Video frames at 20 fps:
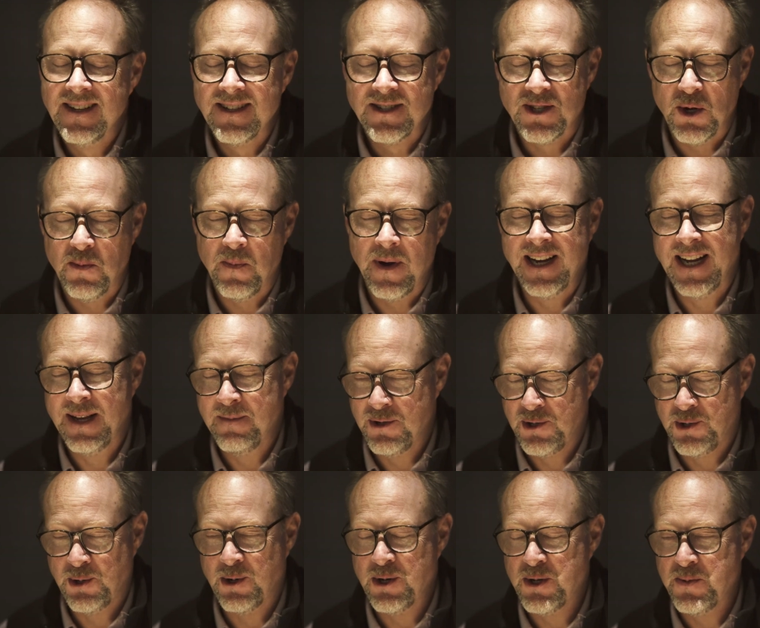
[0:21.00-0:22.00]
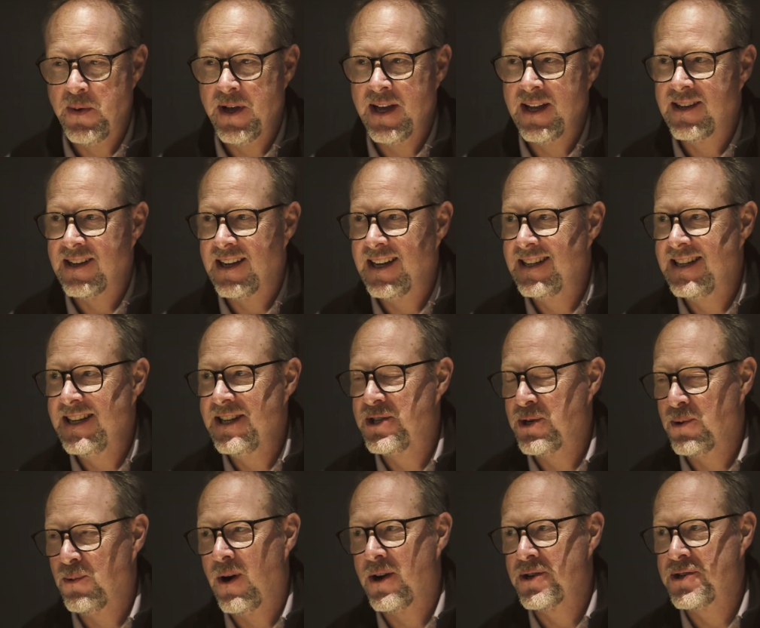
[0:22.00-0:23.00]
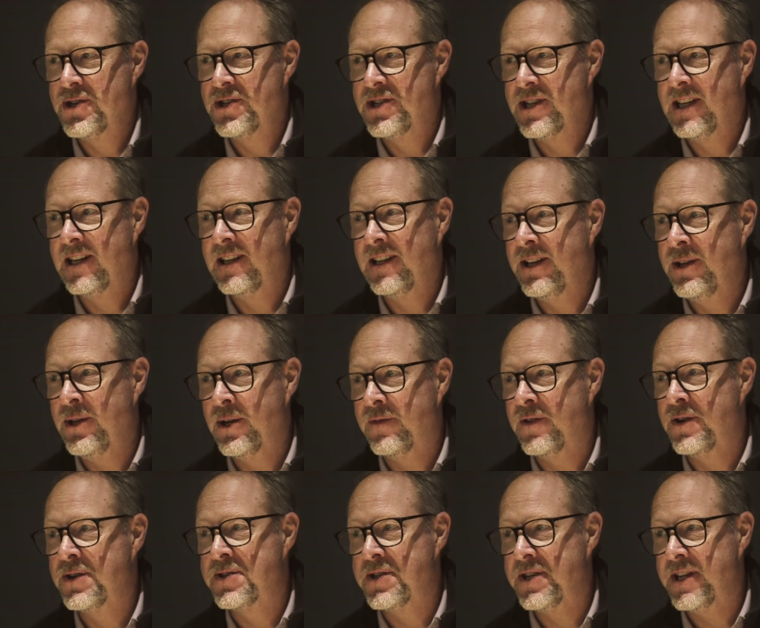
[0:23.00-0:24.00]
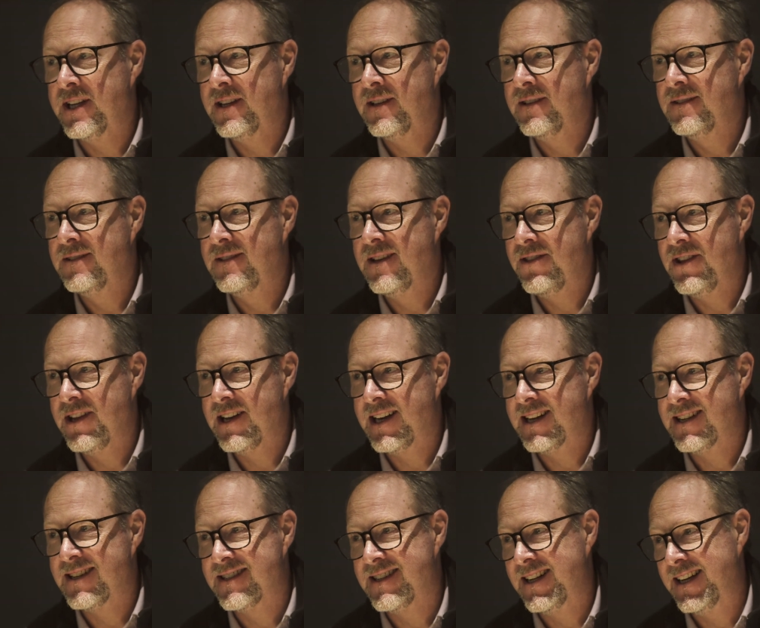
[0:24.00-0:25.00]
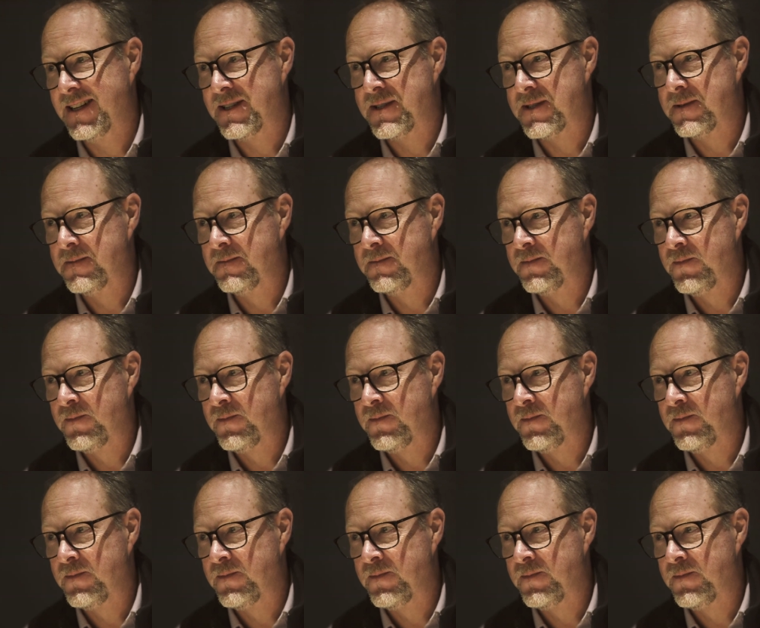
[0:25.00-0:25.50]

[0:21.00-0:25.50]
So my name is George Bent. I teach at Washington and Lee University in the United States.